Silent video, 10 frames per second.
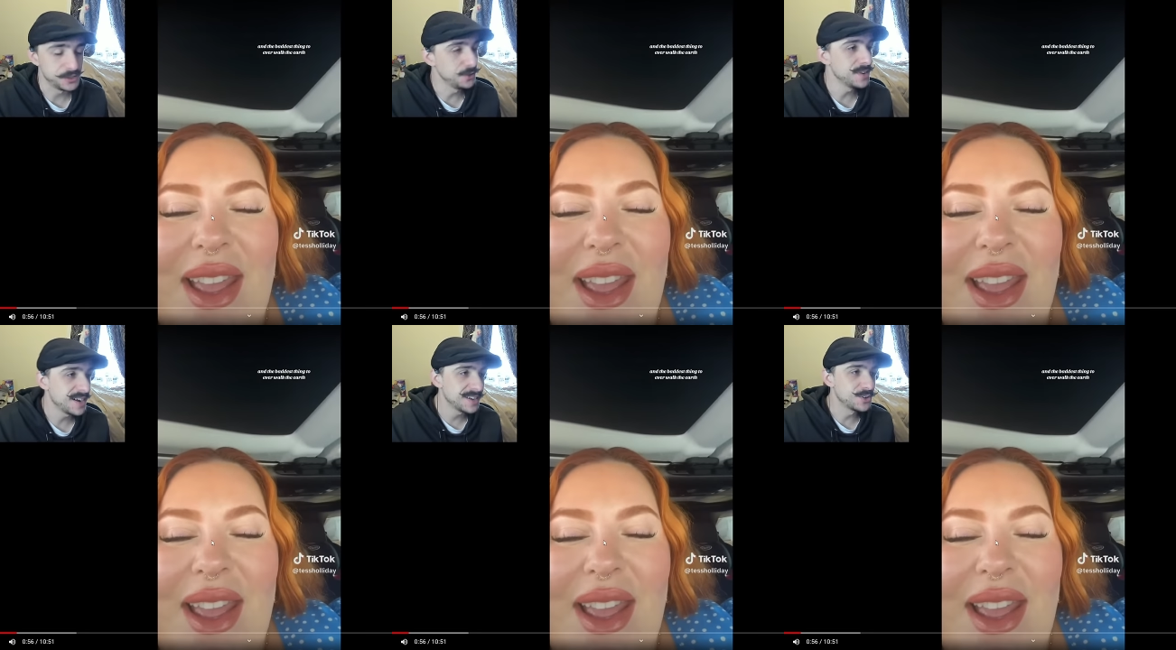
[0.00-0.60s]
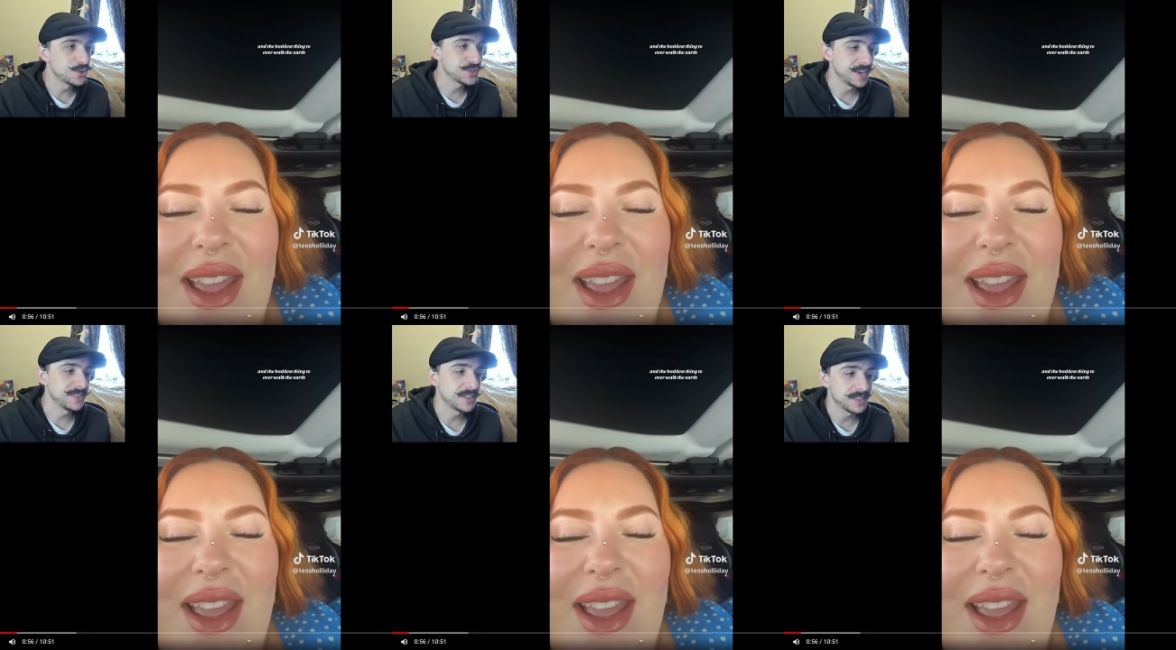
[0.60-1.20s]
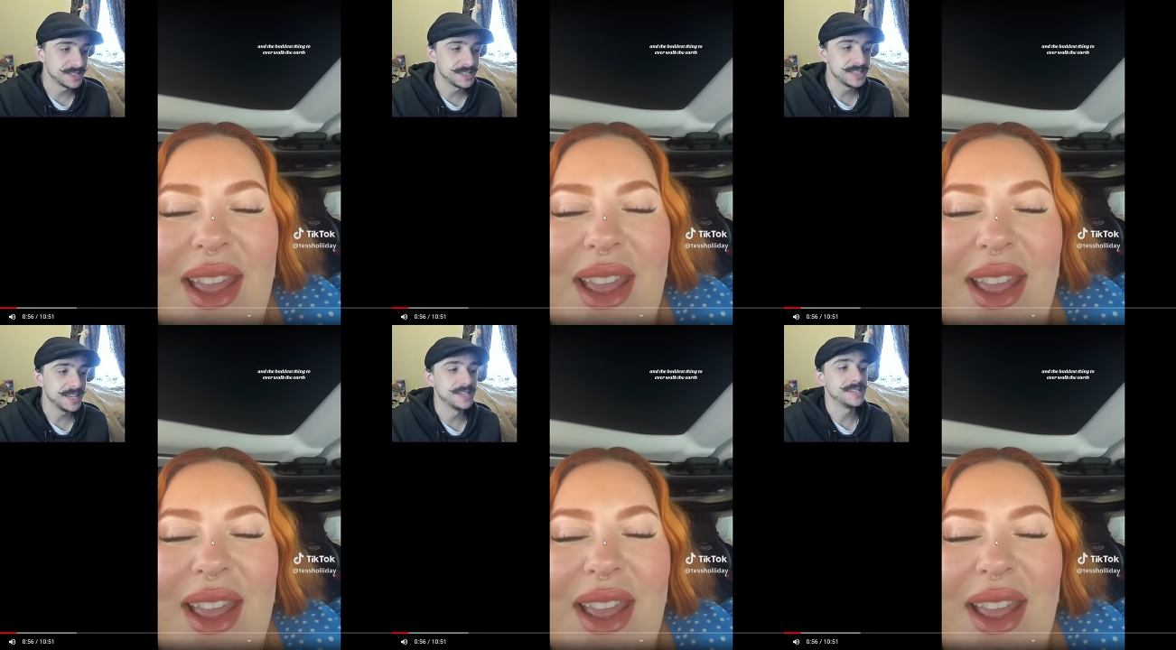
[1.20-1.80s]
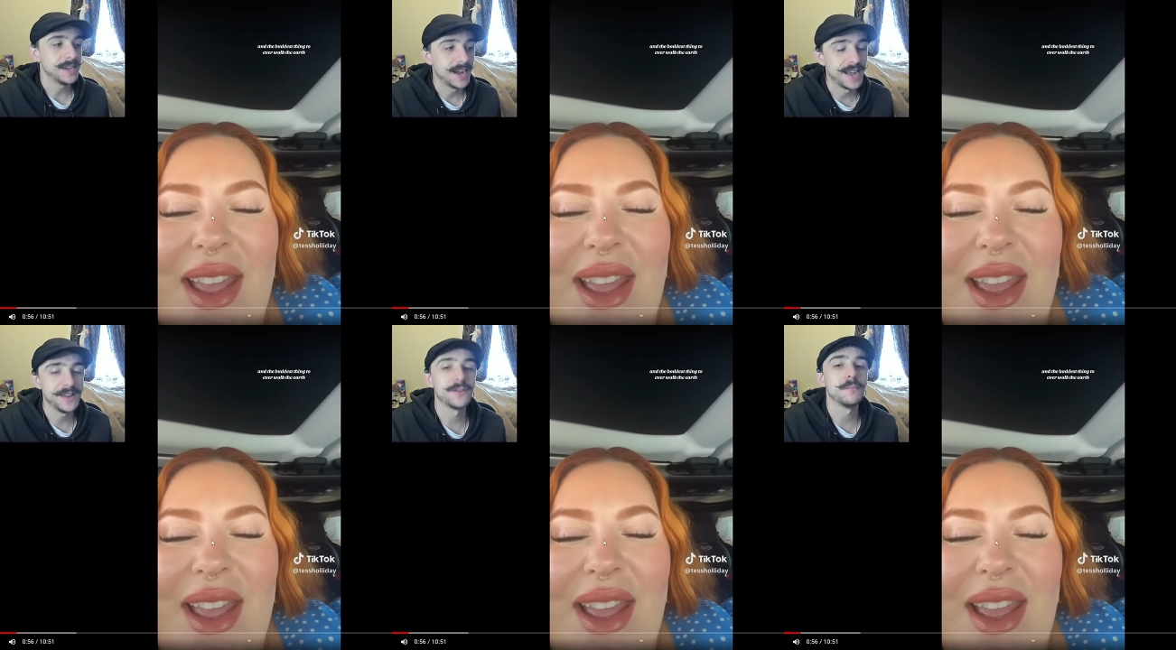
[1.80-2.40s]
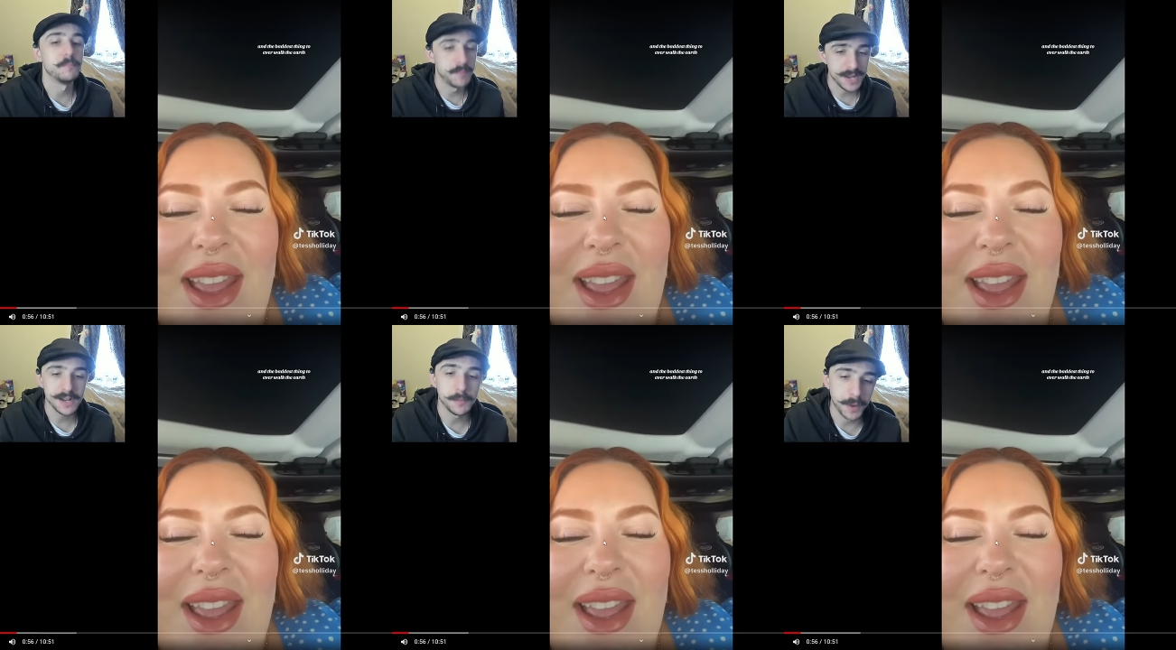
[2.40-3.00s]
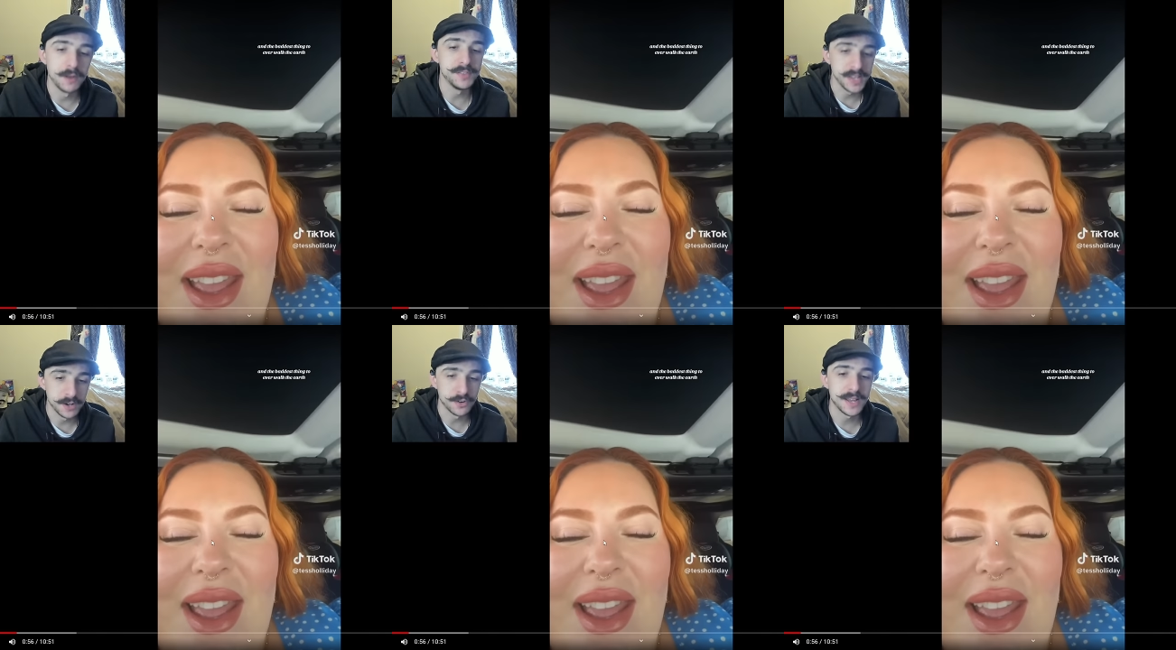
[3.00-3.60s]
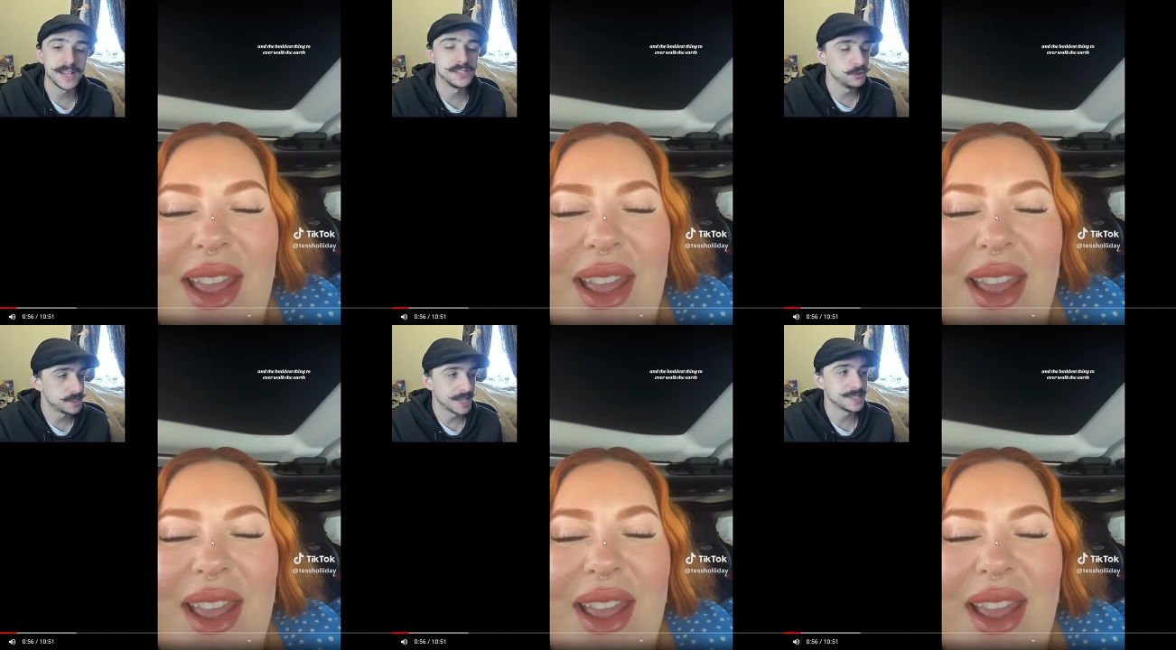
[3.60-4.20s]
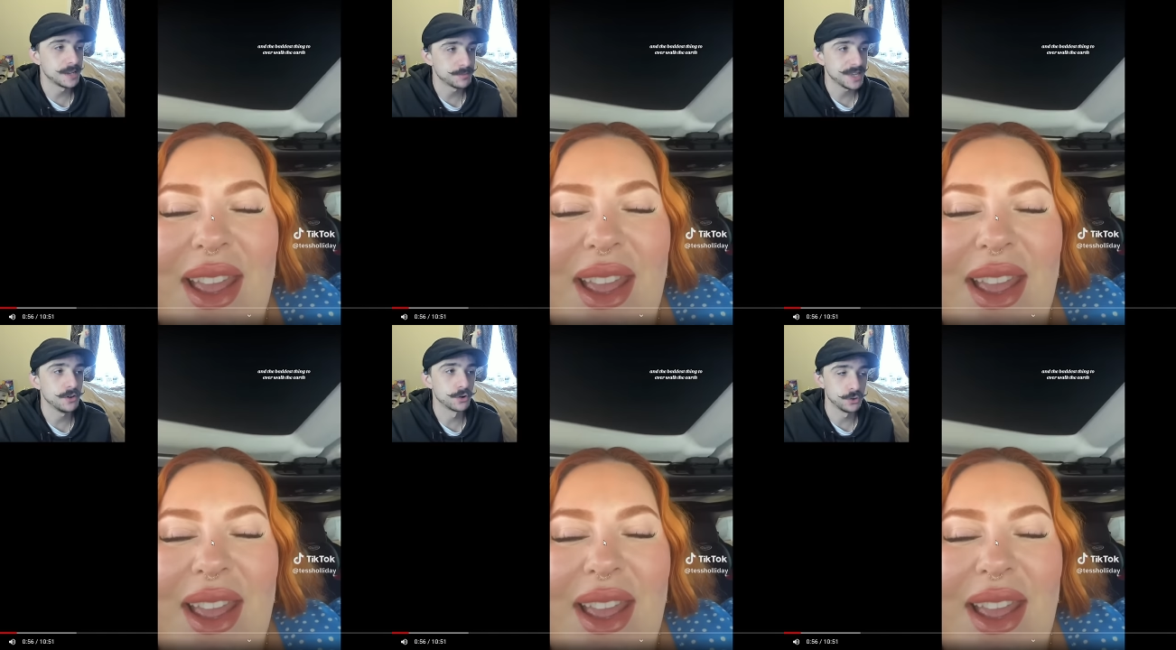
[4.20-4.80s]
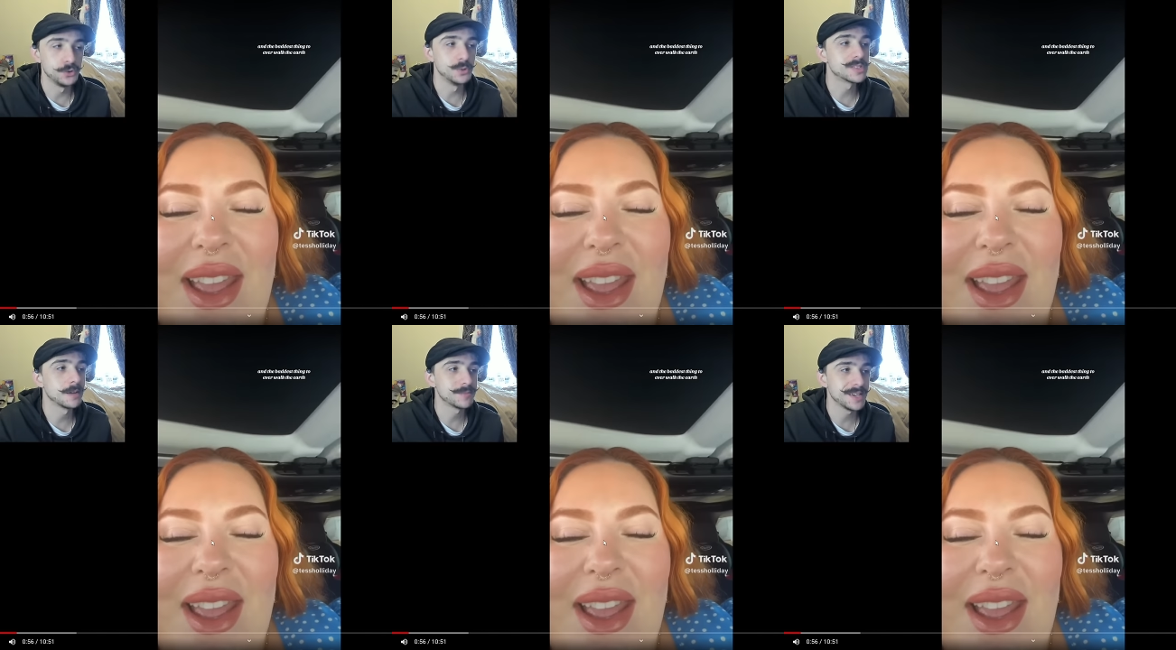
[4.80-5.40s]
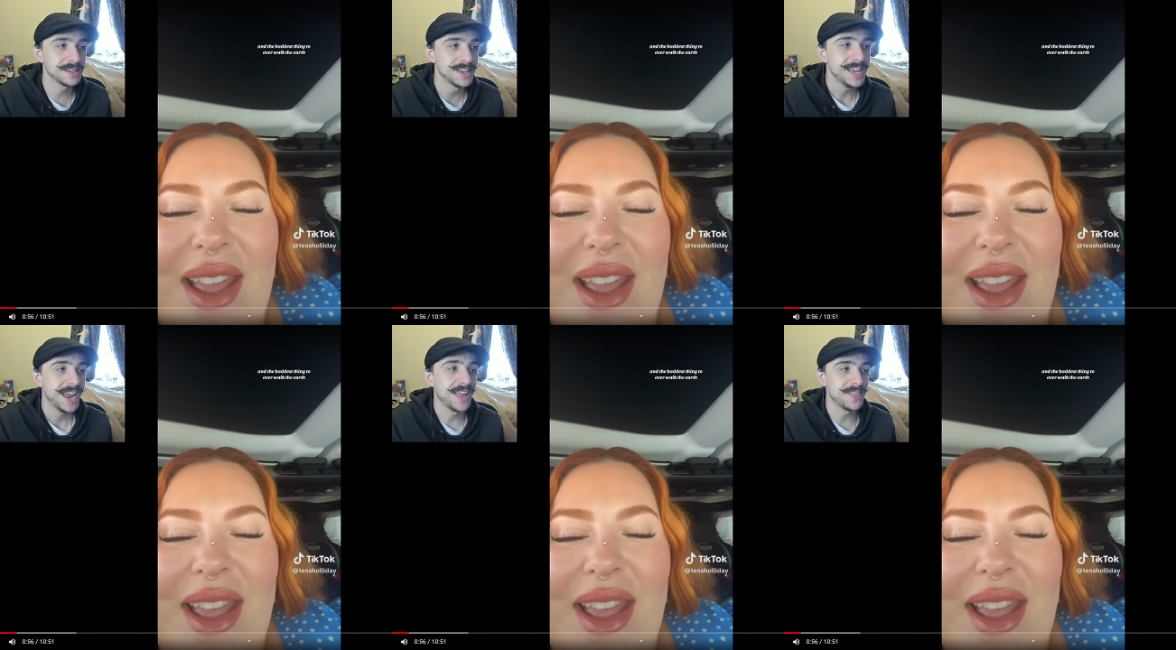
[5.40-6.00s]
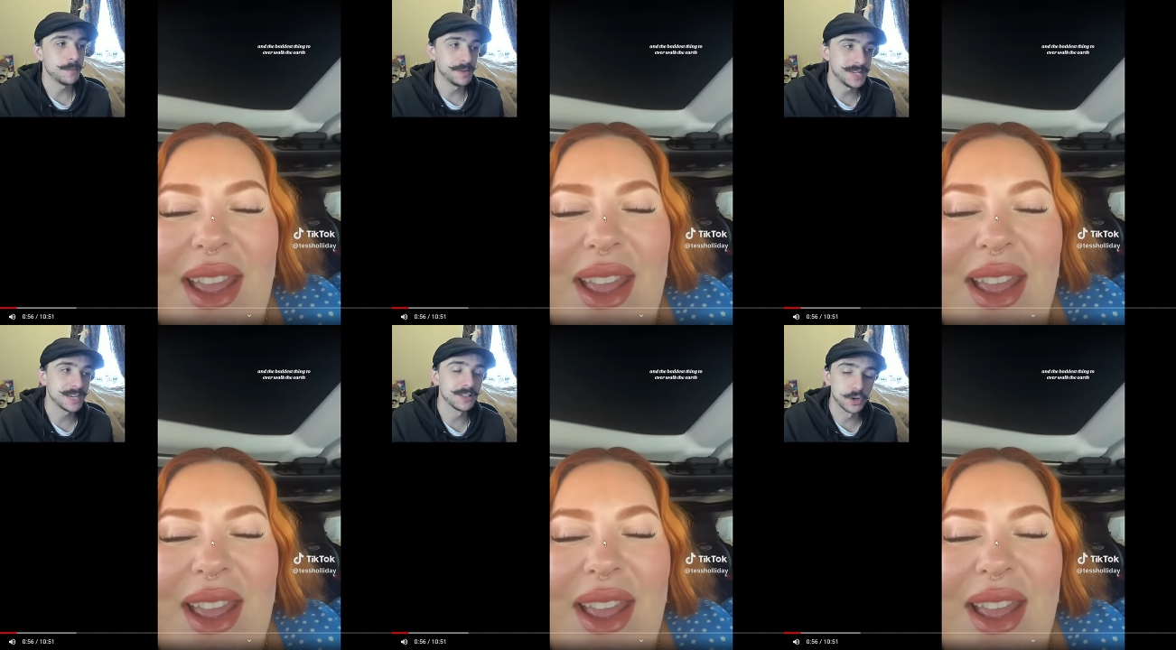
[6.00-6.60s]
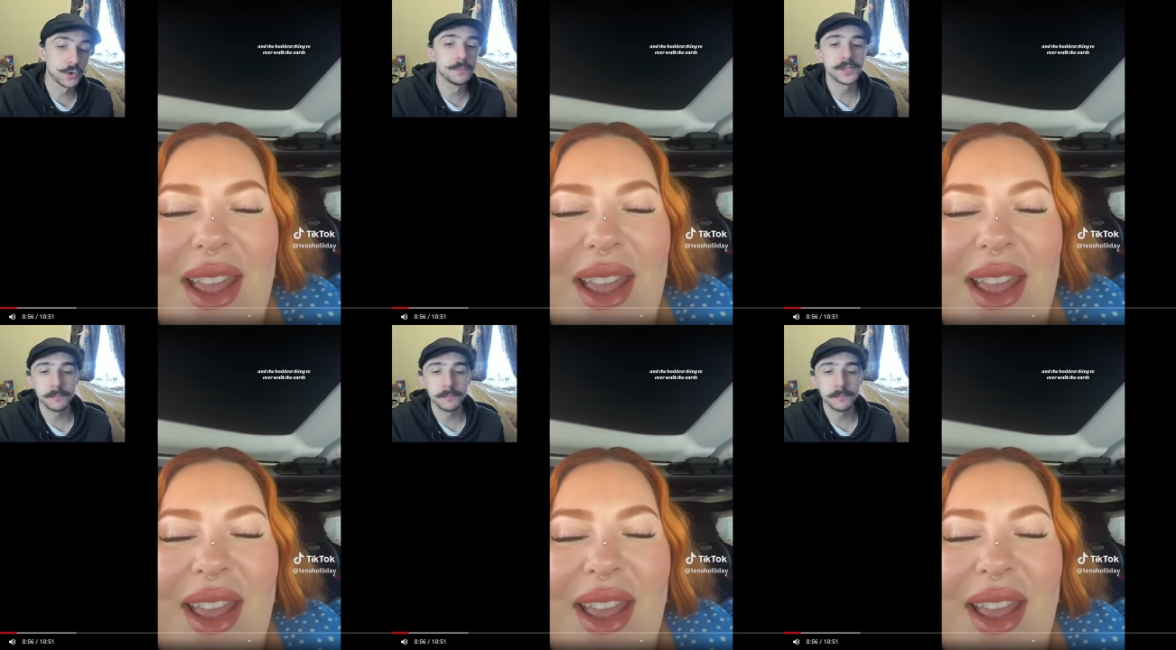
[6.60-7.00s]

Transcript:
Speaker 1: do you not understand that this is the entire makeup of the internet? Is you say something or you do something, and then particular groups of